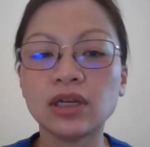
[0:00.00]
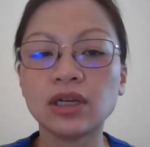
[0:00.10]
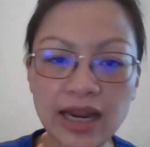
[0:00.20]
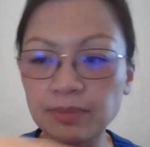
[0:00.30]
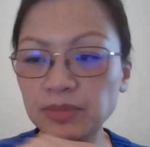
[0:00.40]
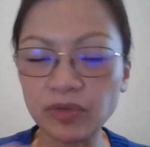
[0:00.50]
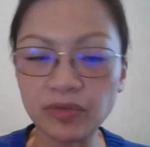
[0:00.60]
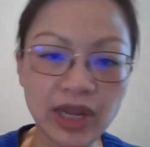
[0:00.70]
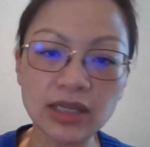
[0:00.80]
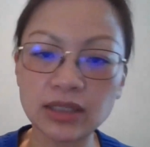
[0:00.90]
names
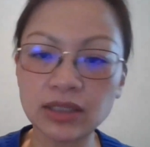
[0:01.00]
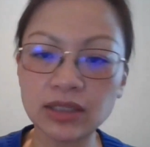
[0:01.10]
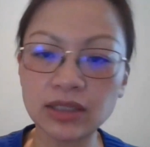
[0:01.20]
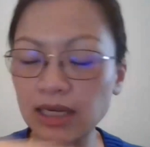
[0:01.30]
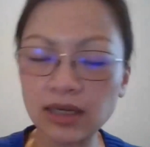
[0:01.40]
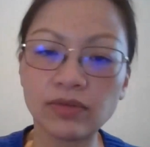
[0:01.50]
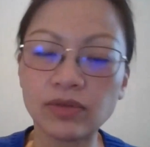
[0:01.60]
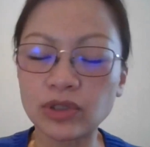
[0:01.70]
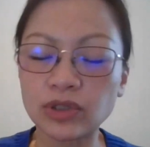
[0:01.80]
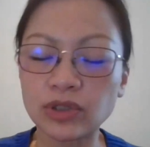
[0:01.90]
of cases,
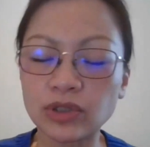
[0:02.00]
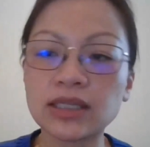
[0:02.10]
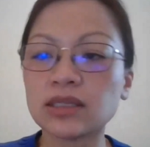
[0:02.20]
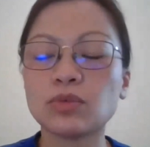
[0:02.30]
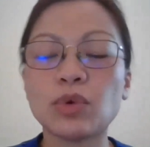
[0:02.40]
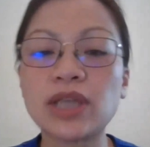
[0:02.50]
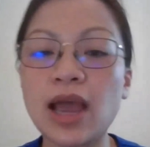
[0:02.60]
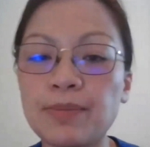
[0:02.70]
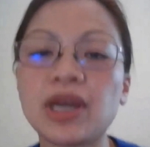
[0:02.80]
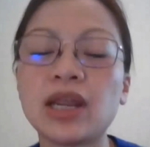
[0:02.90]
individual cases, what's
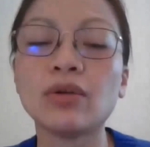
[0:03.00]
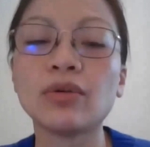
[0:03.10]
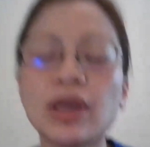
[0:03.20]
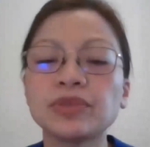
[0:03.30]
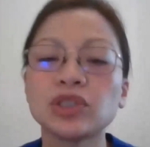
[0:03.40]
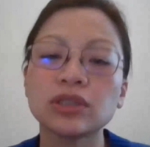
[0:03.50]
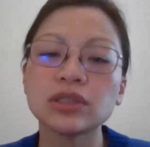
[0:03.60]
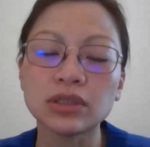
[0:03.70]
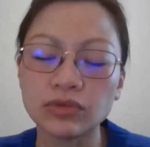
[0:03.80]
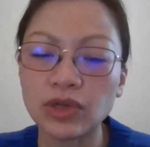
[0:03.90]
happening, okay? Just
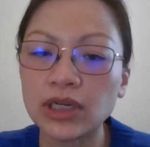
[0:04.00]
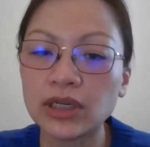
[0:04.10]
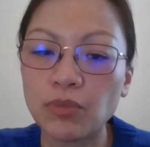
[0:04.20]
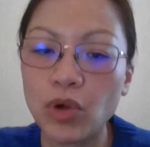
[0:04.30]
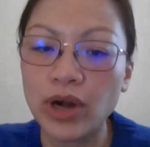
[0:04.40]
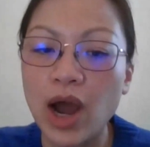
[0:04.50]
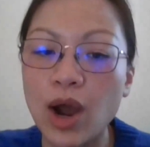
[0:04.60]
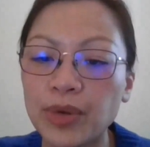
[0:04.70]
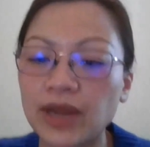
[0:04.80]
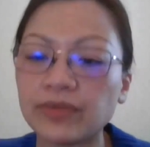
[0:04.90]
this is really on an
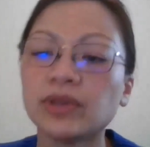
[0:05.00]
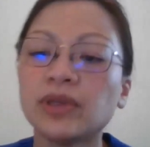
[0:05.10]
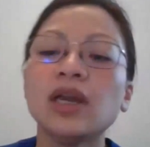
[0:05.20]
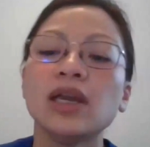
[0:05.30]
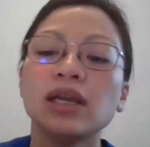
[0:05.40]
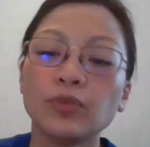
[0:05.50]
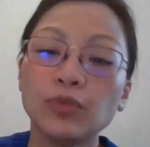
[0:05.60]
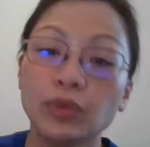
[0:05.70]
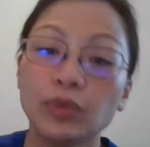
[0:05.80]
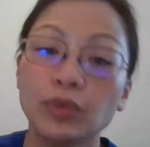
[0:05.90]
outbreak level.
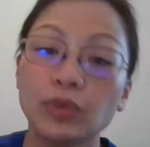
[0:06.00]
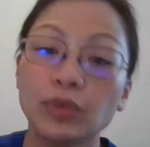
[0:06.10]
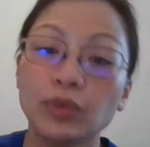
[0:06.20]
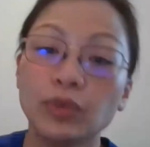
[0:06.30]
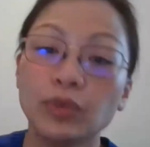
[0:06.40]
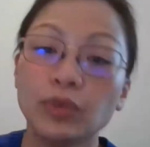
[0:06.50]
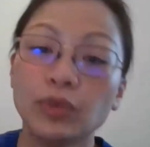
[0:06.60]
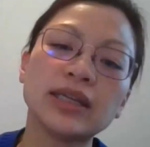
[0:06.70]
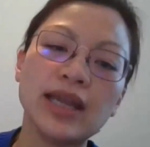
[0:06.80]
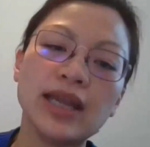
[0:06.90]
Within
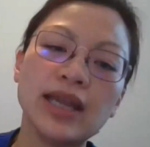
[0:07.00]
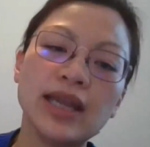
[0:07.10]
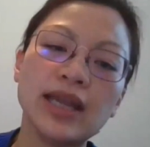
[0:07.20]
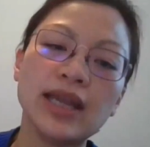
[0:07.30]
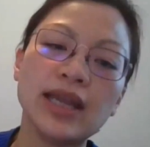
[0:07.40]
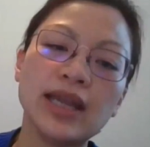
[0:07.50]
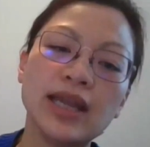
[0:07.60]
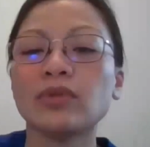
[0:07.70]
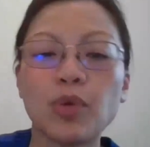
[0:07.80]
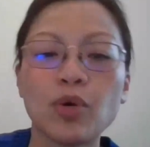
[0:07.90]
EarthMet, yes, correct. You have
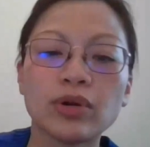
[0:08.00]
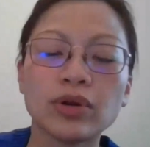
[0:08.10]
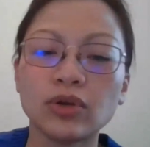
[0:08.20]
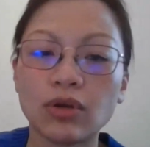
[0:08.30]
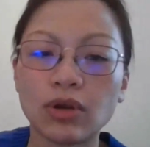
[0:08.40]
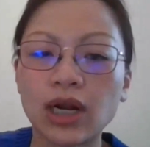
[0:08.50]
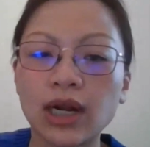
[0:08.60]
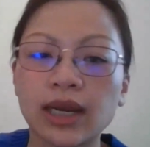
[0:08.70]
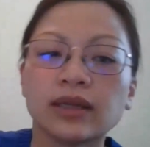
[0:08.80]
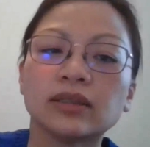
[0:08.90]
to report your
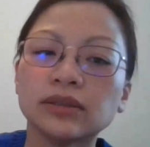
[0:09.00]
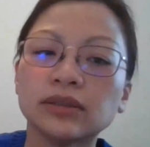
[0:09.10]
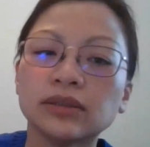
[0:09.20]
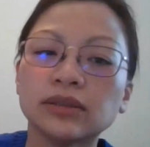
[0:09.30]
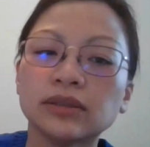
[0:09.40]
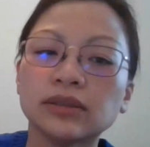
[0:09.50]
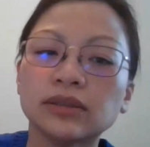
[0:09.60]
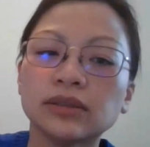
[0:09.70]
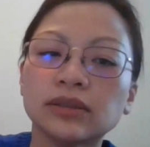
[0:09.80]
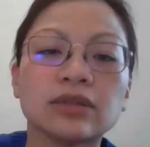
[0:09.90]
clinical cases,
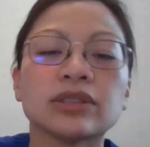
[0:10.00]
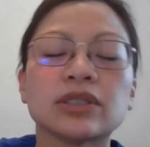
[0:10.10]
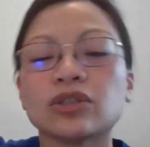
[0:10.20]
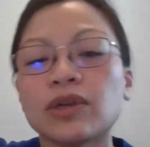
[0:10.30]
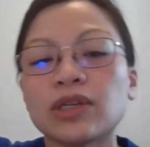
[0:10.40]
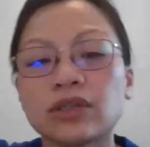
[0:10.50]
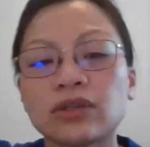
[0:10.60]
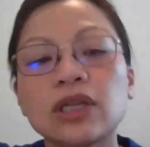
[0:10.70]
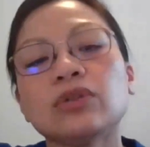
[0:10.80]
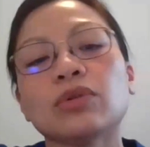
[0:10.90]
the clinical
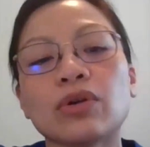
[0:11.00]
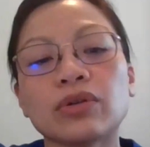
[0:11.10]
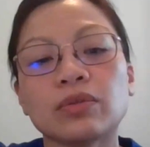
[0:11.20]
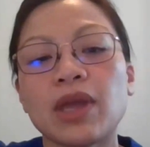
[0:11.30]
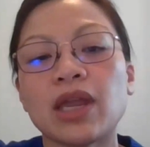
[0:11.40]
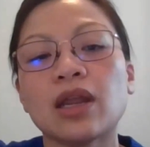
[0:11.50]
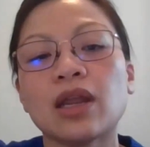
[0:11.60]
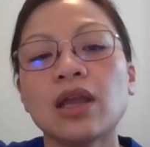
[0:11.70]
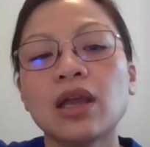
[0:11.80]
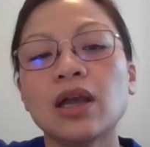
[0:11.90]
situation into EarthMet.
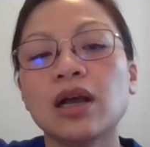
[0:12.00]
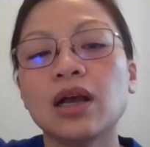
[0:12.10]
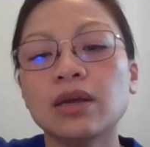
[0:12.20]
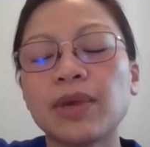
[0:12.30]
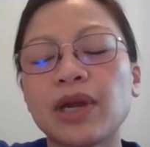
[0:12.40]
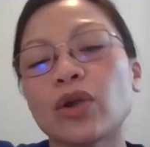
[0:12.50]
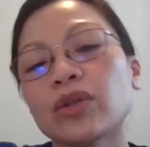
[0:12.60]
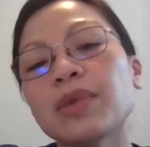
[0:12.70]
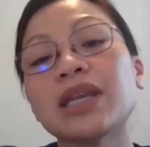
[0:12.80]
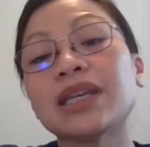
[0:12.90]
But
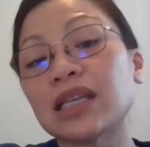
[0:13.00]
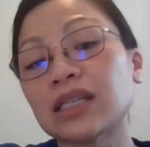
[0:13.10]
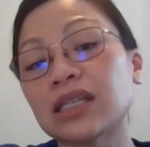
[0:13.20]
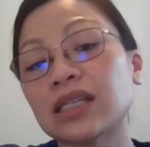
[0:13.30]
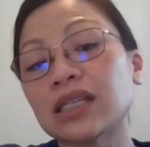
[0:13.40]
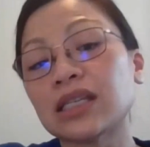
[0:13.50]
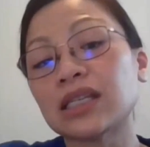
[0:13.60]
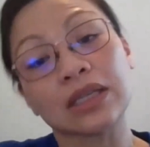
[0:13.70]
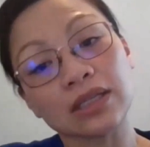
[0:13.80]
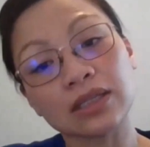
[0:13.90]
EarthMet does not have a
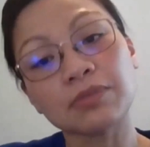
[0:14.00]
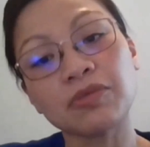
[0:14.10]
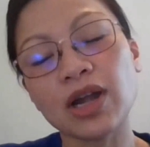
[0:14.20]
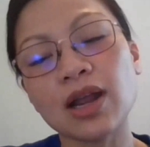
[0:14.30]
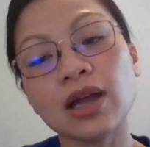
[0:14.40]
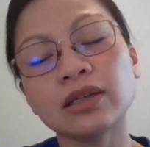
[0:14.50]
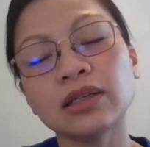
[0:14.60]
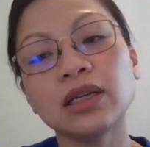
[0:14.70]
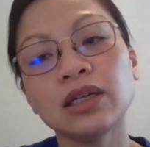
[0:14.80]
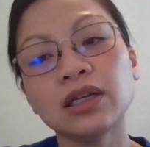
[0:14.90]
system right now